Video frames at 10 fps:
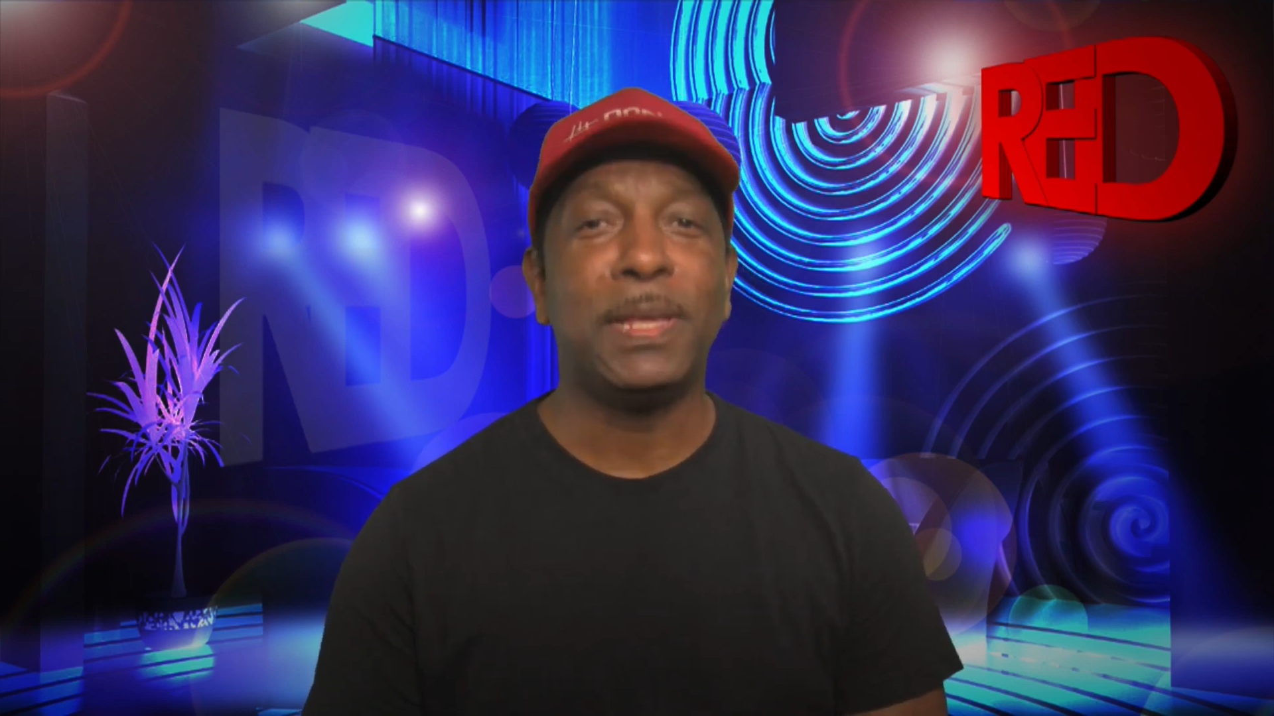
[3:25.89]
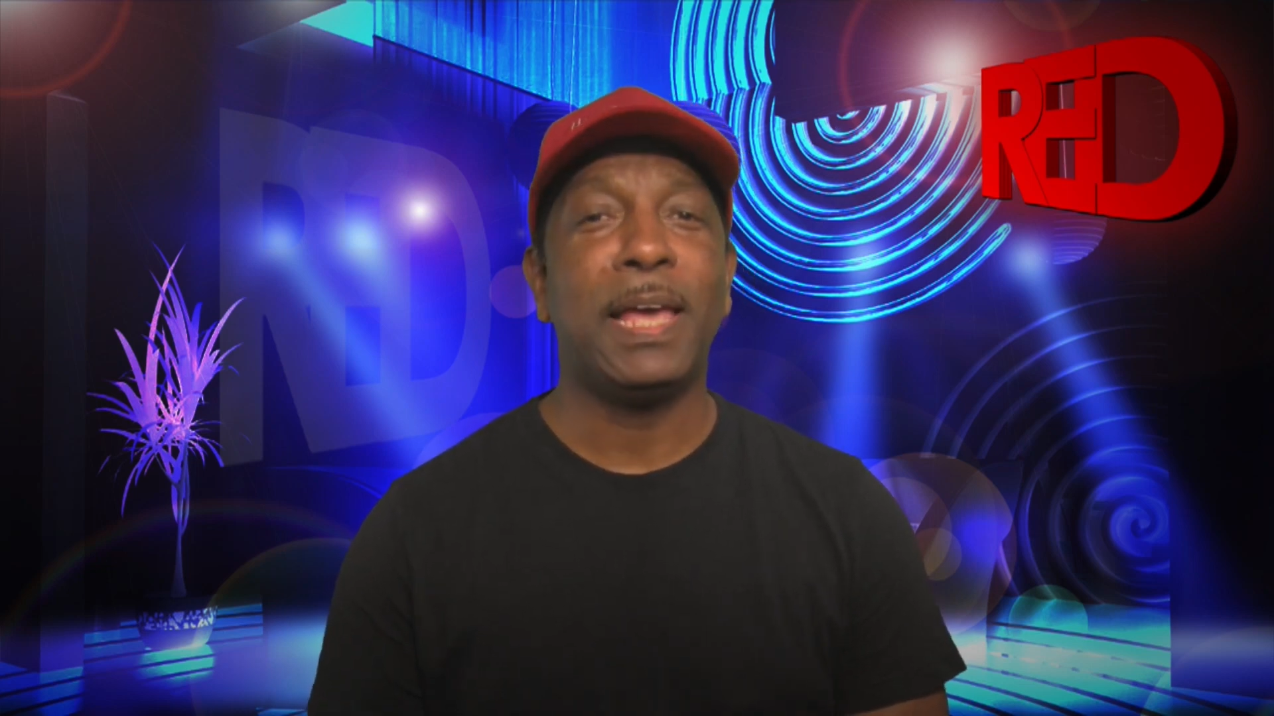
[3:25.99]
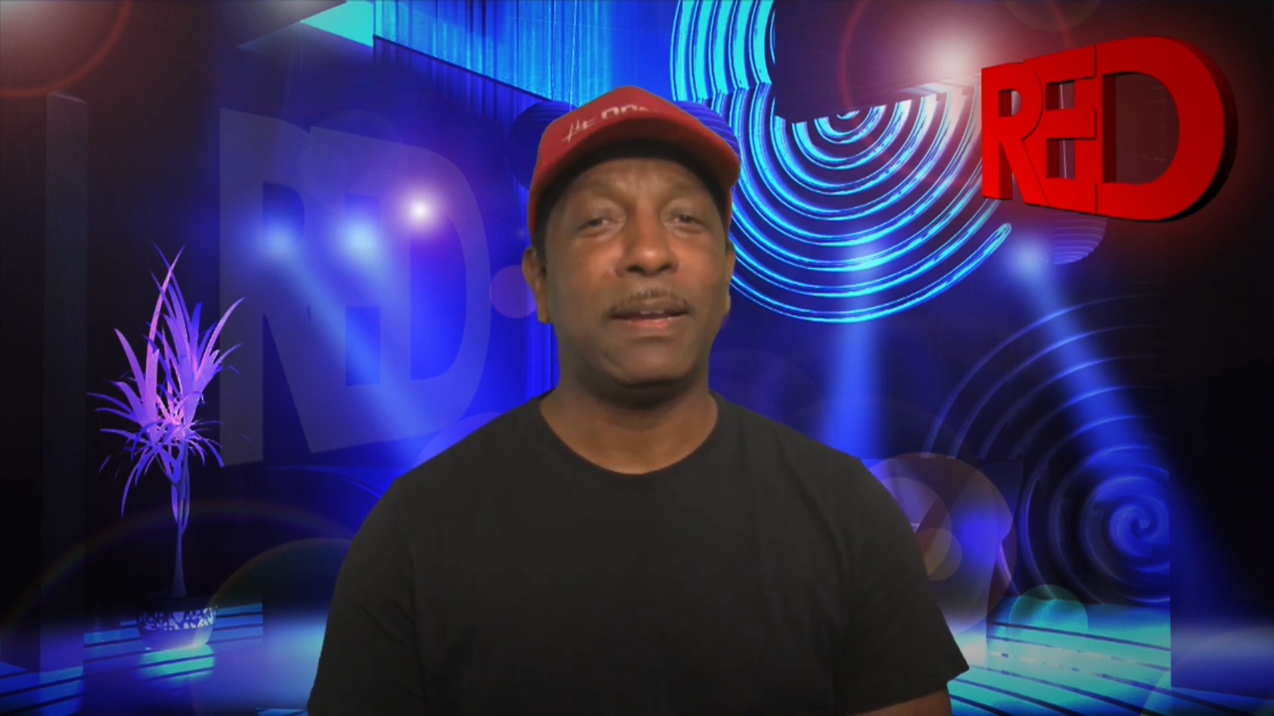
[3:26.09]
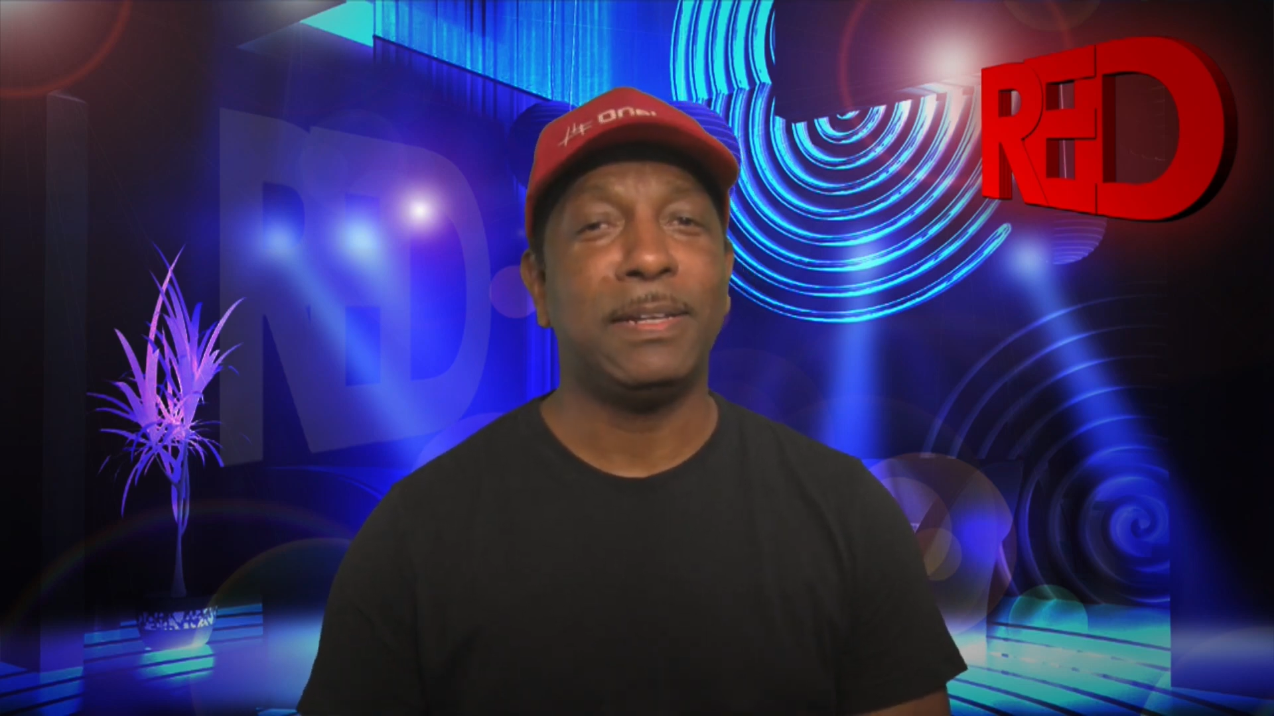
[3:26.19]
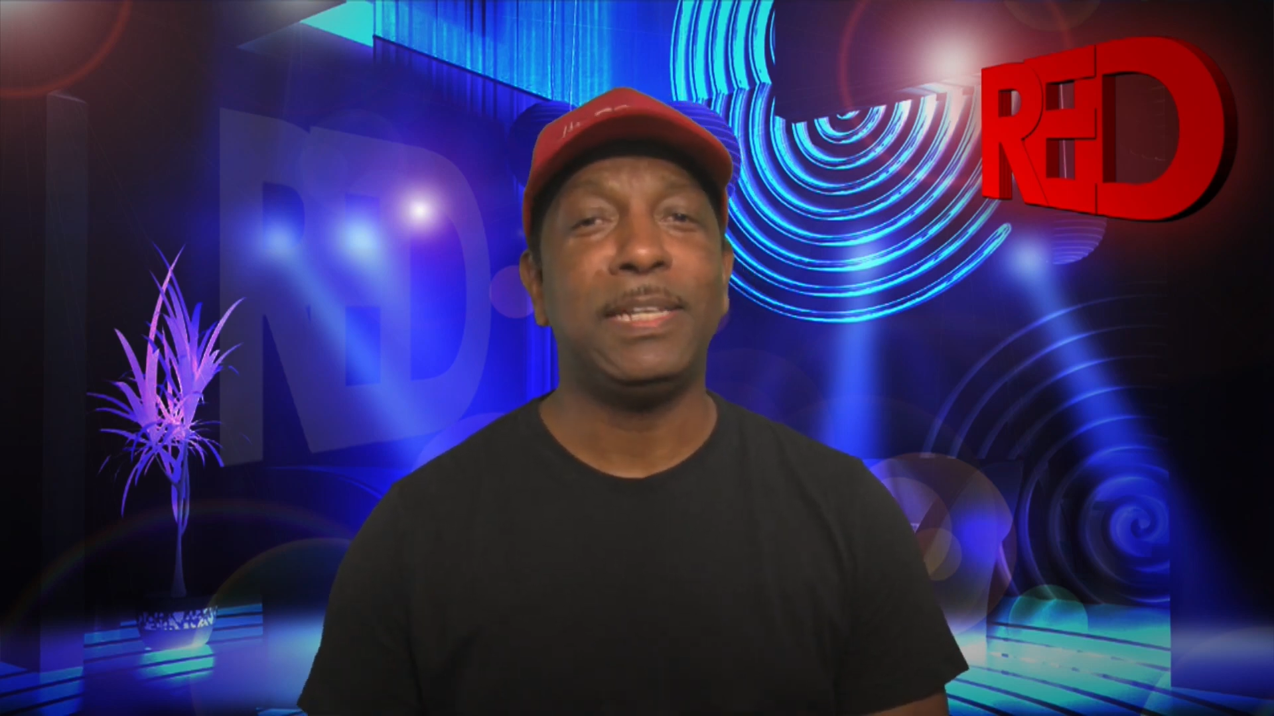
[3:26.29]

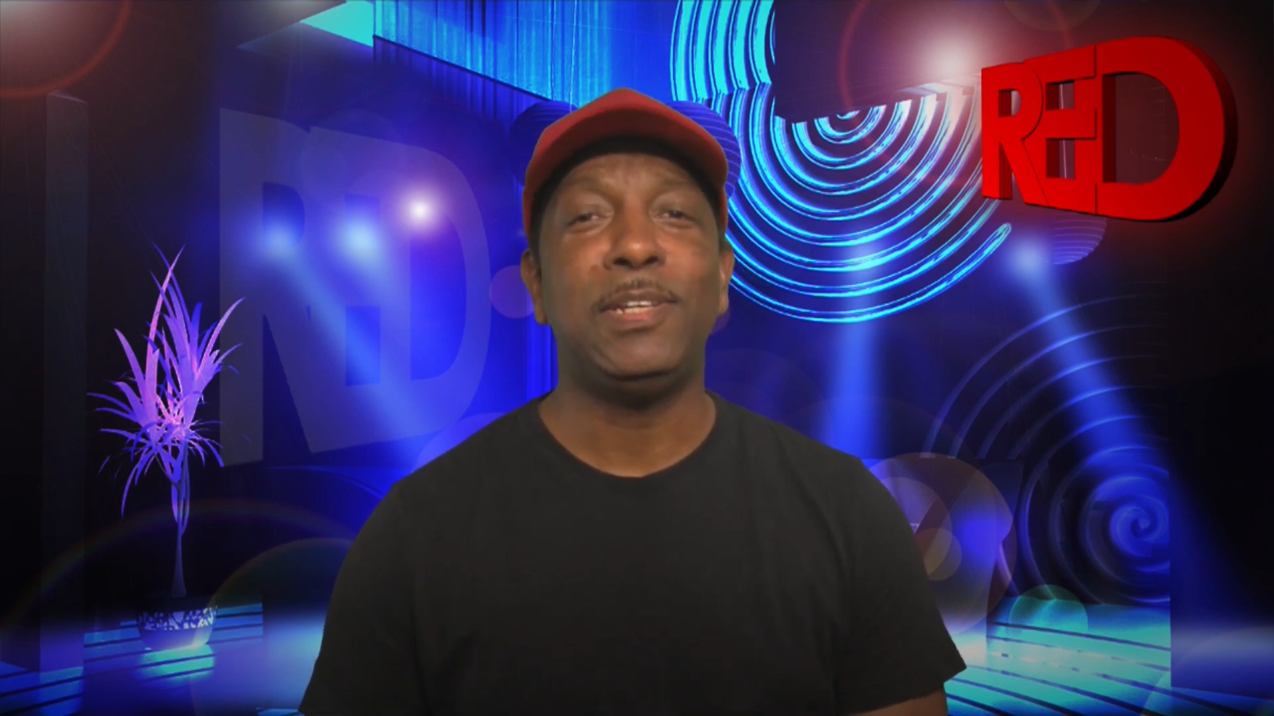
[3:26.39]
cannot